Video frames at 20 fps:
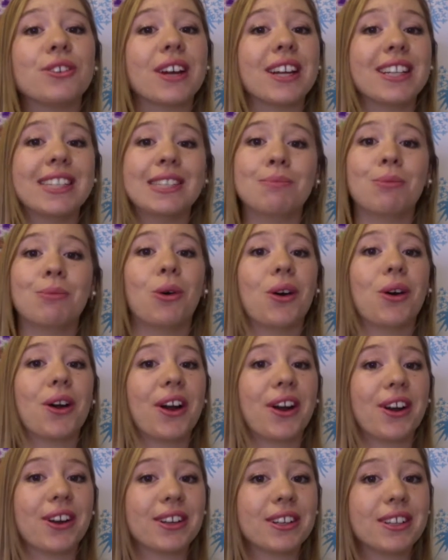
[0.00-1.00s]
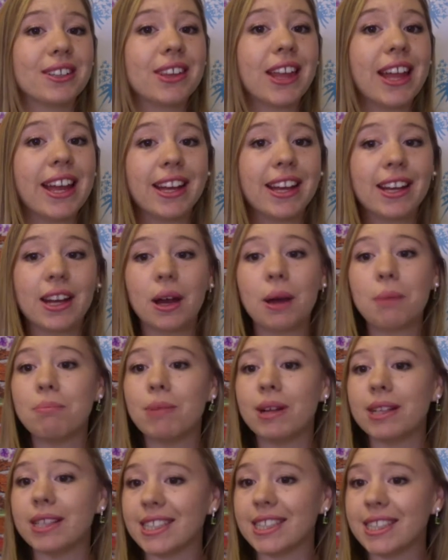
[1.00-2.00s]
anymore. Like
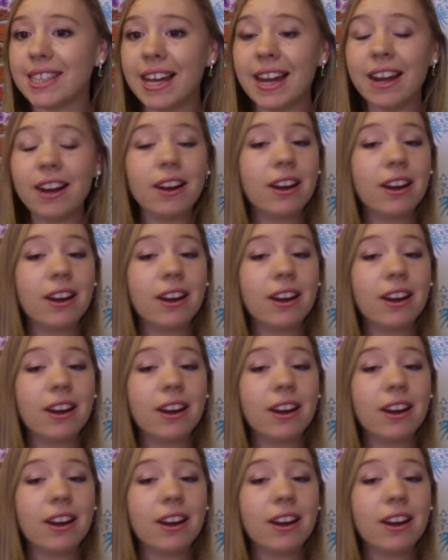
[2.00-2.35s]
money's there,